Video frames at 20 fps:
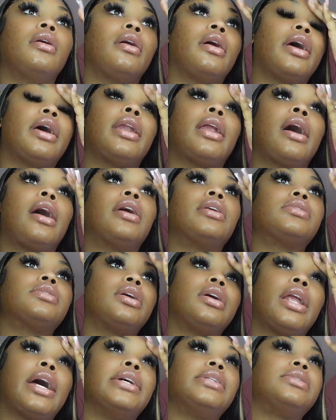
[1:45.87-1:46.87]
And I
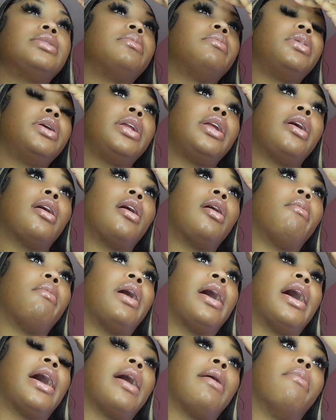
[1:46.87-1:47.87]
also like to put it on
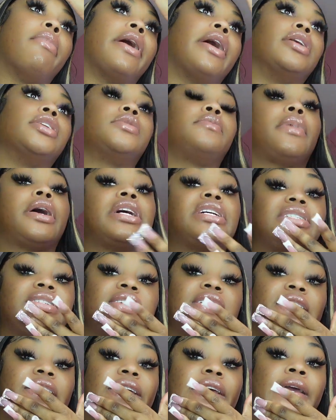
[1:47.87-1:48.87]
my eyebrows
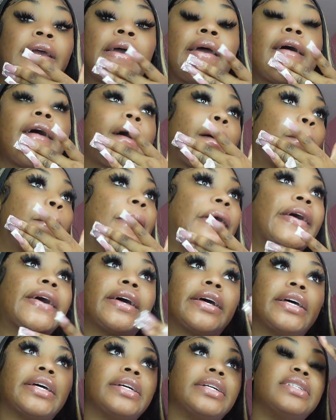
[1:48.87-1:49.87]
personally,
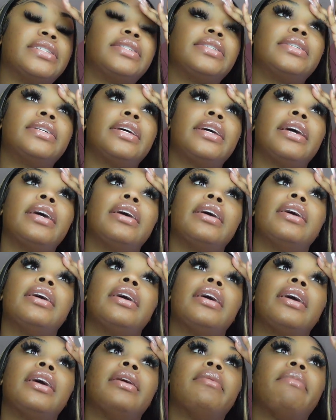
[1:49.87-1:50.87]
because
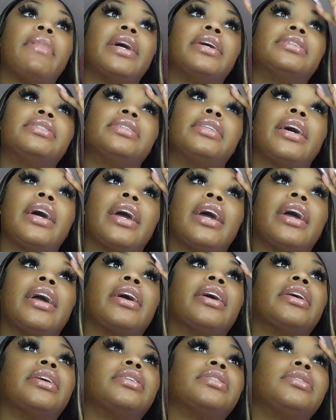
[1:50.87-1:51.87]
it makes the
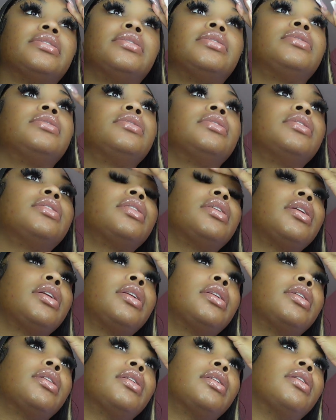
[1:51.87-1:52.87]
hairs
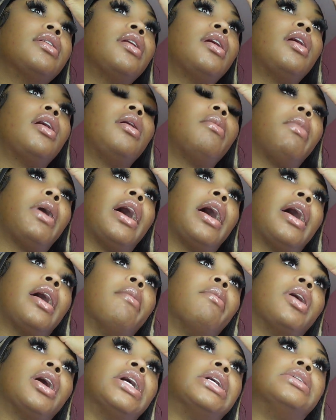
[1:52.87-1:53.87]
on my
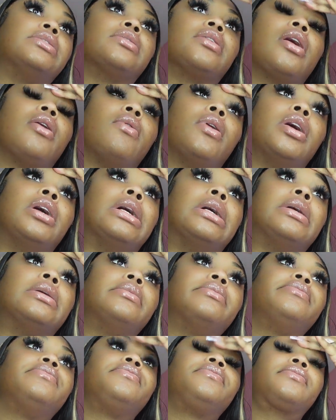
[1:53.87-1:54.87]
eyebrows go up.
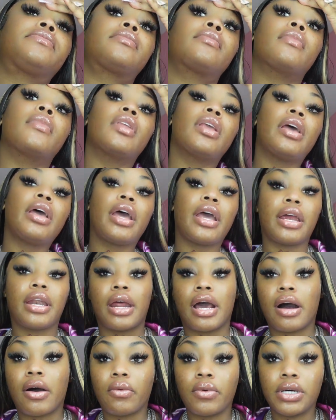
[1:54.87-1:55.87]
And
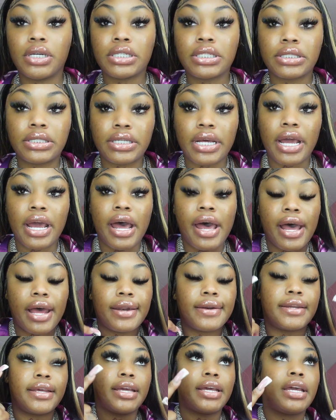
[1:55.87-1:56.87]
I will say I
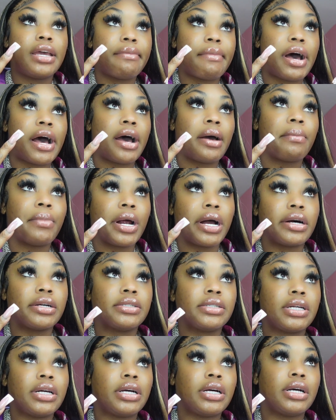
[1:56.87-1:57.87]
did get my
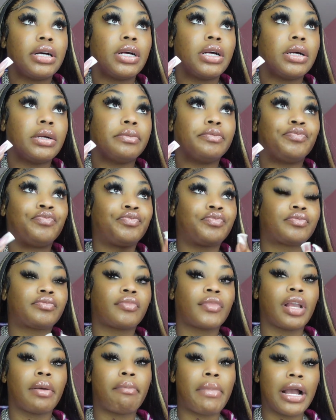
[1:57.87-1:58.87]
eyebrows
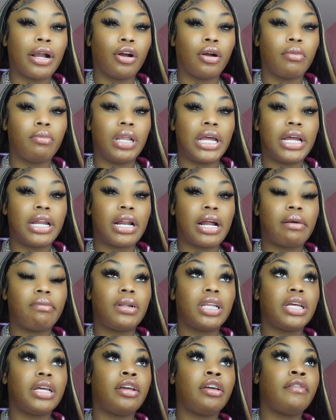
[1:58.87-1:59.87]
microbladed, I
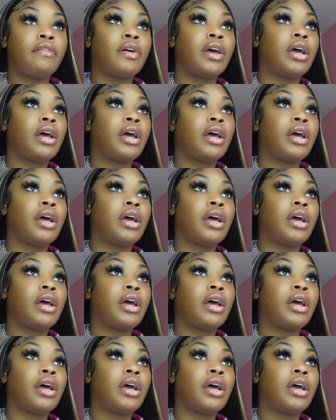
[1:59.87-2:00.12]
believe,